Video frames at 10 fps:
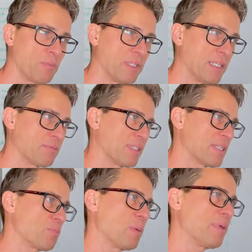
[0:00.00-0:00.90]
When, when it
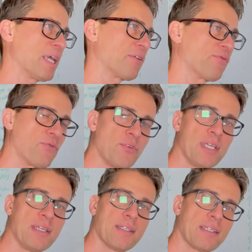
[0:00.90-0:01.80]
says BPA
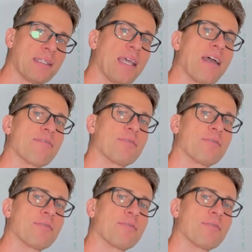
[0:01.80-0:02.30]
free, then they have,